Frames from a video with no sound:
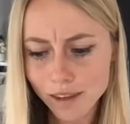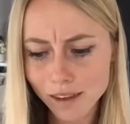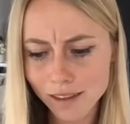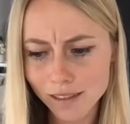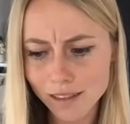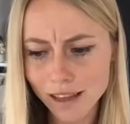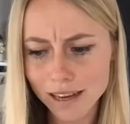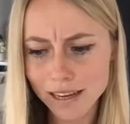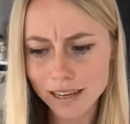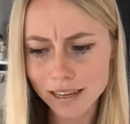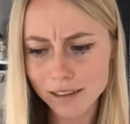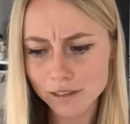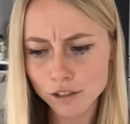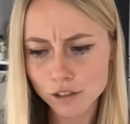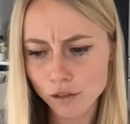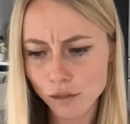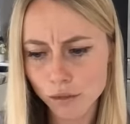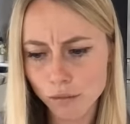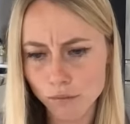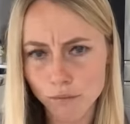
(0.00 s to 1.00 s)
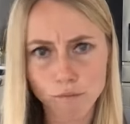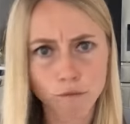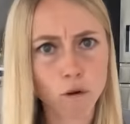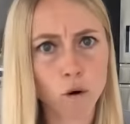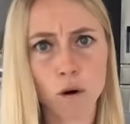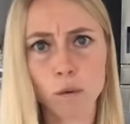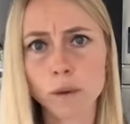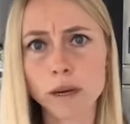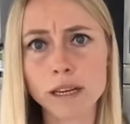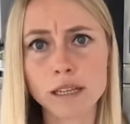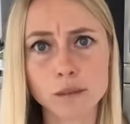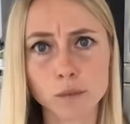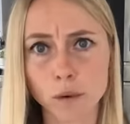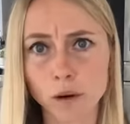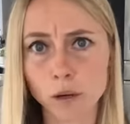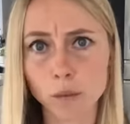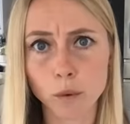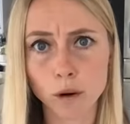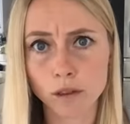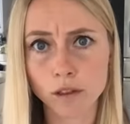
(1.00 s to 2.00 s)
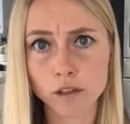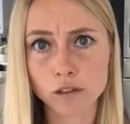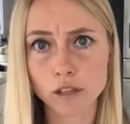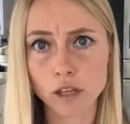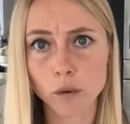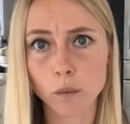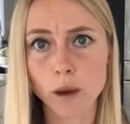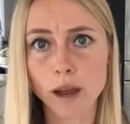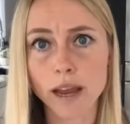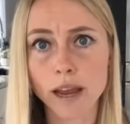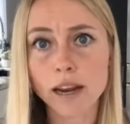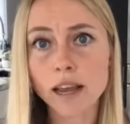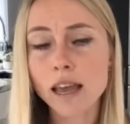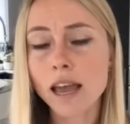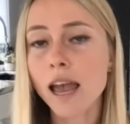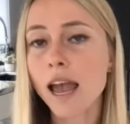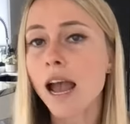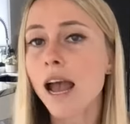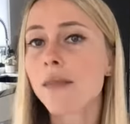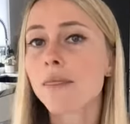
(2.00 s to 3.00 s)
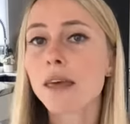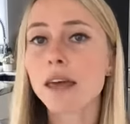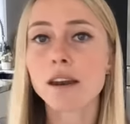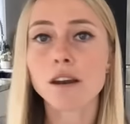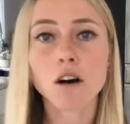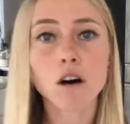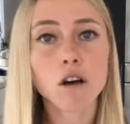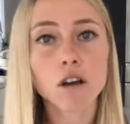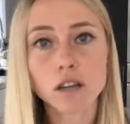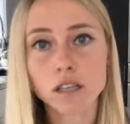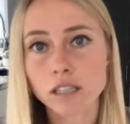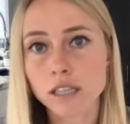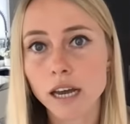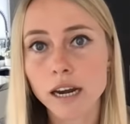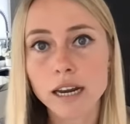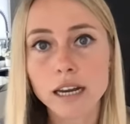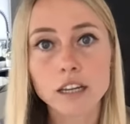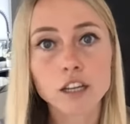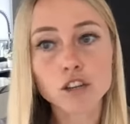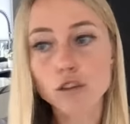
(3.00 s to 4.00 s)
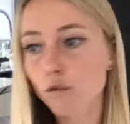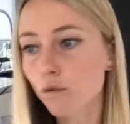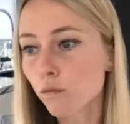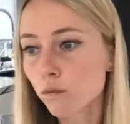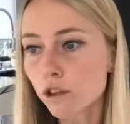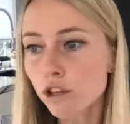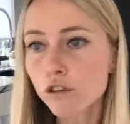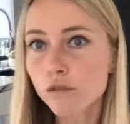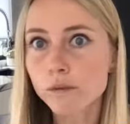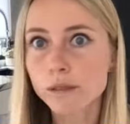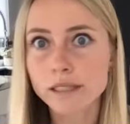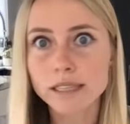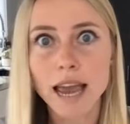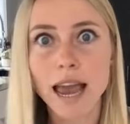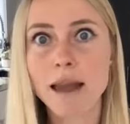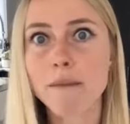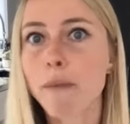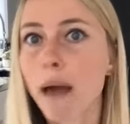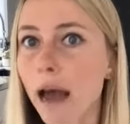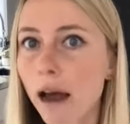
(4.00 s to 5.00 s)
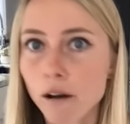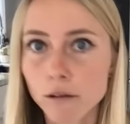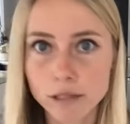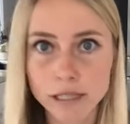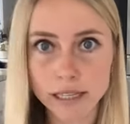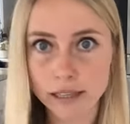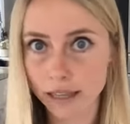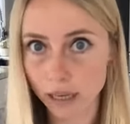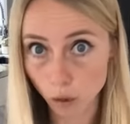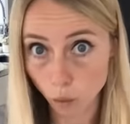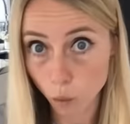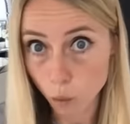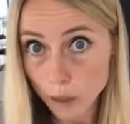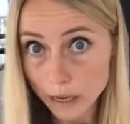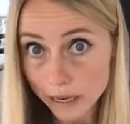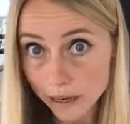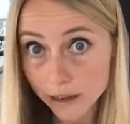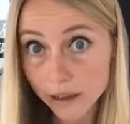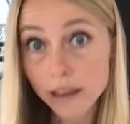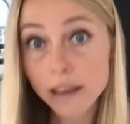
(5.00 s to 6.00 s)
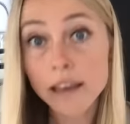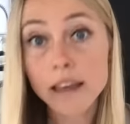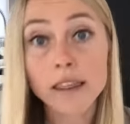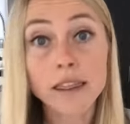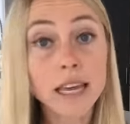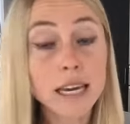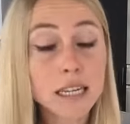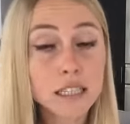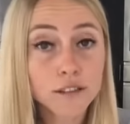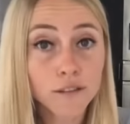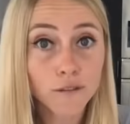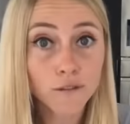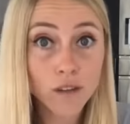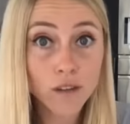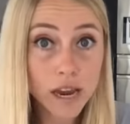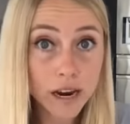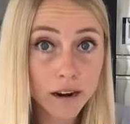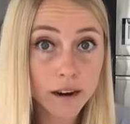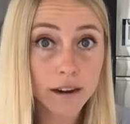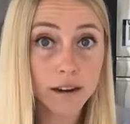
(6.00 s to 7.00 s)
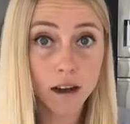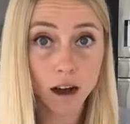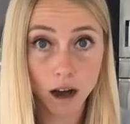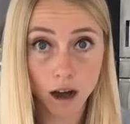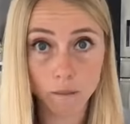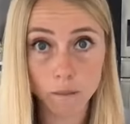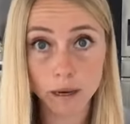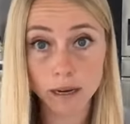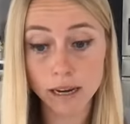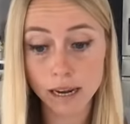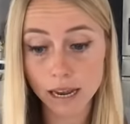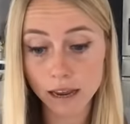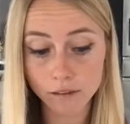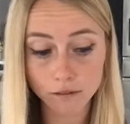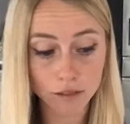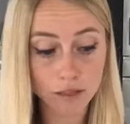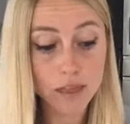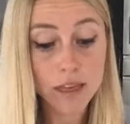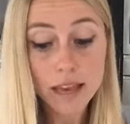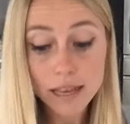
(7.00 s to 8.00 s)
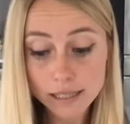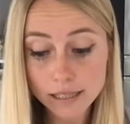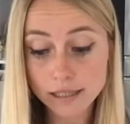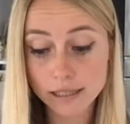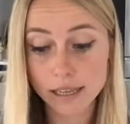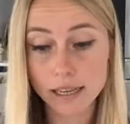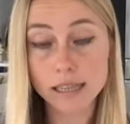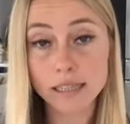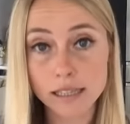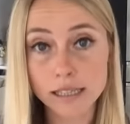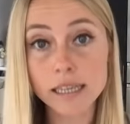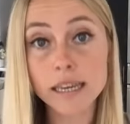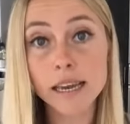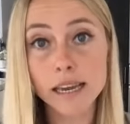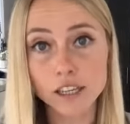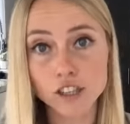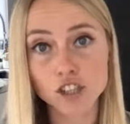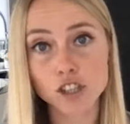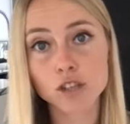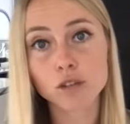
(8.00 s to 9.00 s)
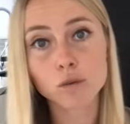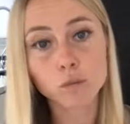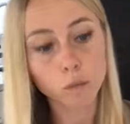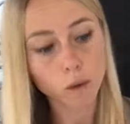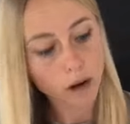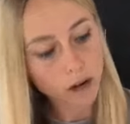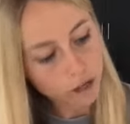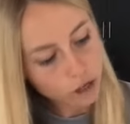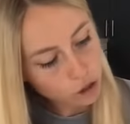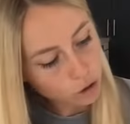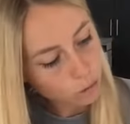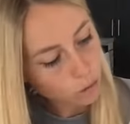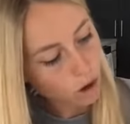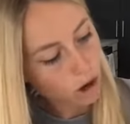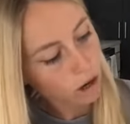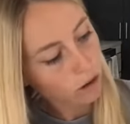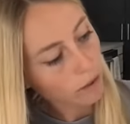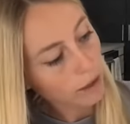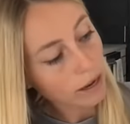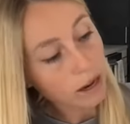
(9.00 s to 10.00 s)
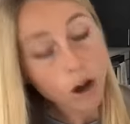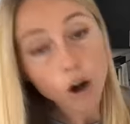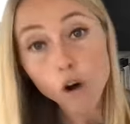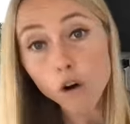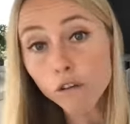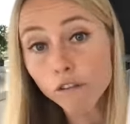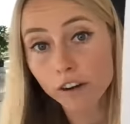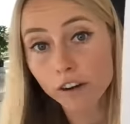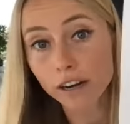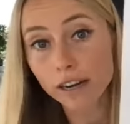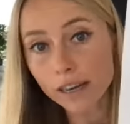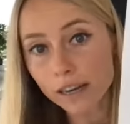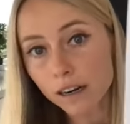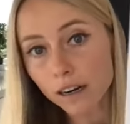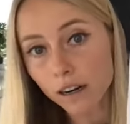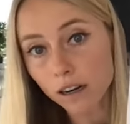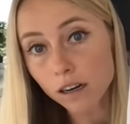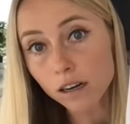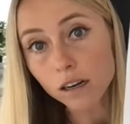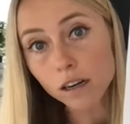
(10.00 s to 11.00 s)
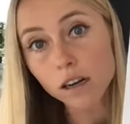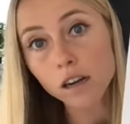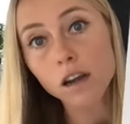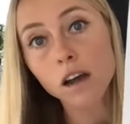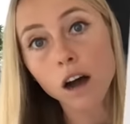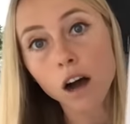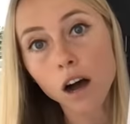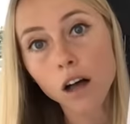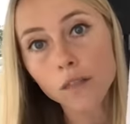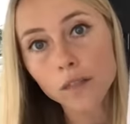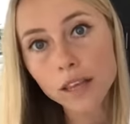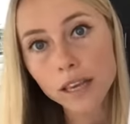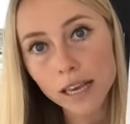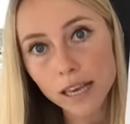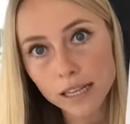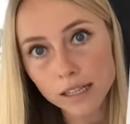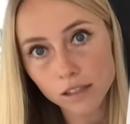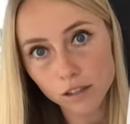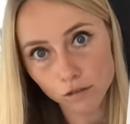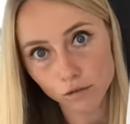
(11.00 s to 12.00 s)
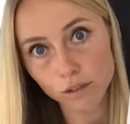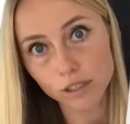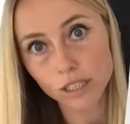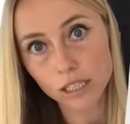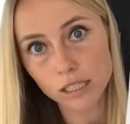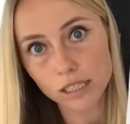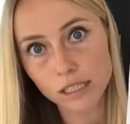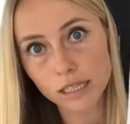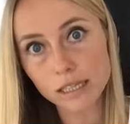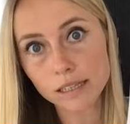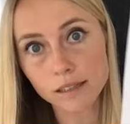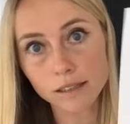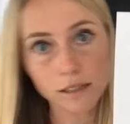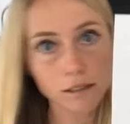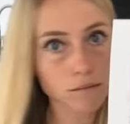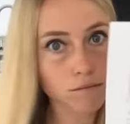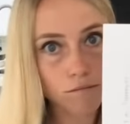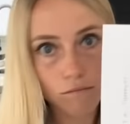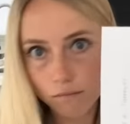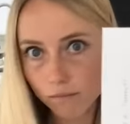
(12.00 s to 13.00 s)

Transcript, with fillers: like four weeks where you weren't losing weight and then all of a sudden you lose 10 pounds in like a week that is very common if this is the issue where you are like over here on the insulin resistance